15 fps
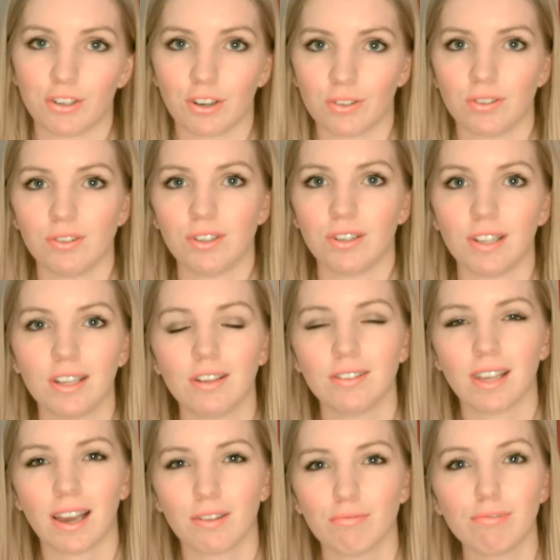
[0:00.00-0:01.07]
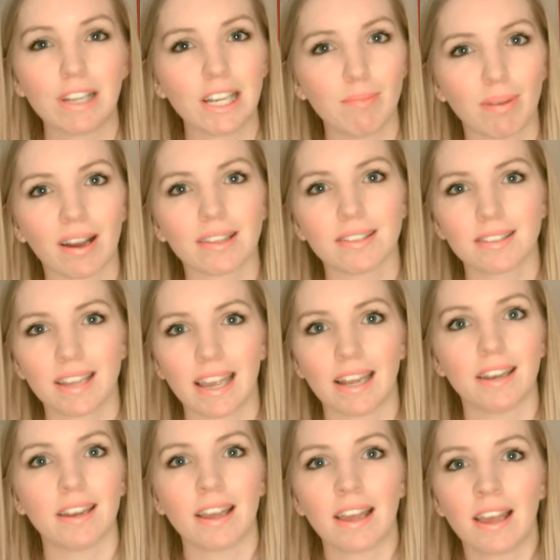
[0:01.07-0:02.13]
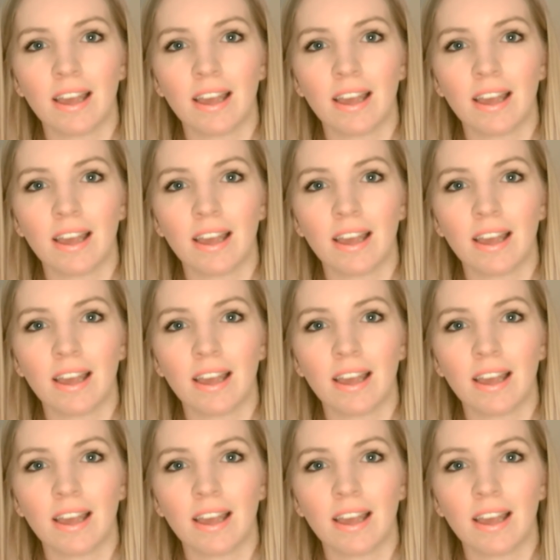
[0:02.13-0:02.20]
constantly because I had really bad skin.